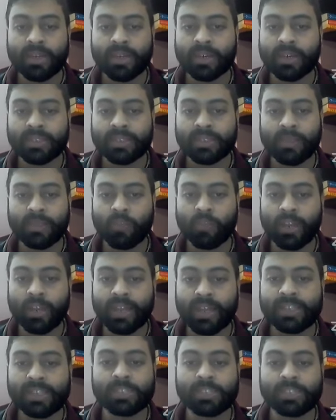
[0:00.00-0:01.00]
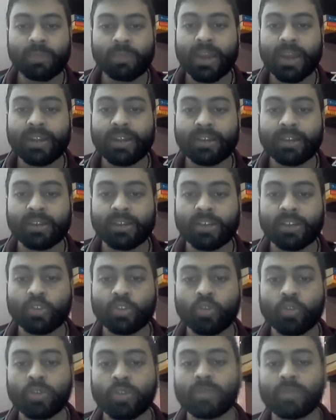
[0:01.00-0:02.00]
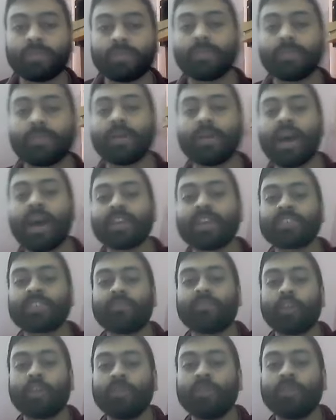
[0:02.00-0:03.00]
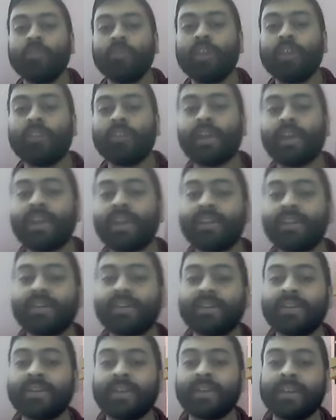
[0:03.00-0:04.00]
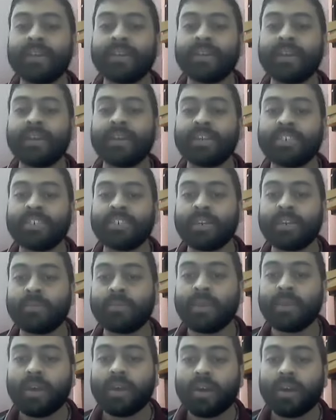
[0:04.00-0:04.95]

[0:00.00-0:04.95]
someone else might ask for removal of director in the AGM,